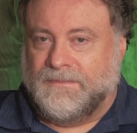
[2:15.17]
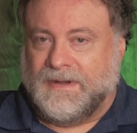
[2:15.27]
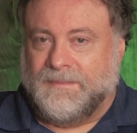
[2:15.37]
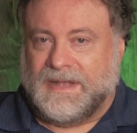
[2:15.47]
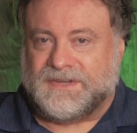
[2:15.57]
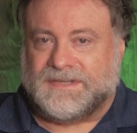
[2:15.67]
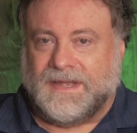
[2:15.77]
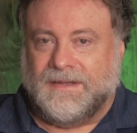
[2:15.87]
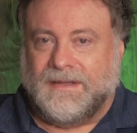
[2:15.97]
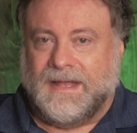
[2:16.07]
Very much
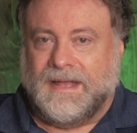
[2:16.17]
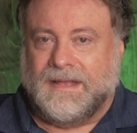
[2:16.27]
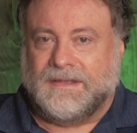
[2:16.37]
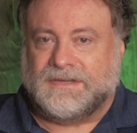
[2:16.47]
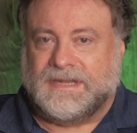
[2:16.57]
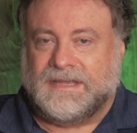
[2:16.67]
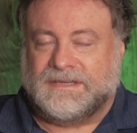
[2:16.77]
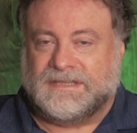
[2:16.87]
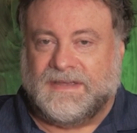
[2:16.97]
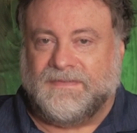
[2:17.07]
so. Uh,
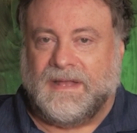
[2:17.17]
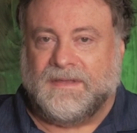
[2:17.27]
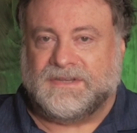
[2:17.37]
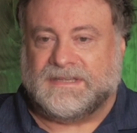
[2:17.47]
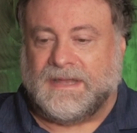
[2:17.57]
she she's definitely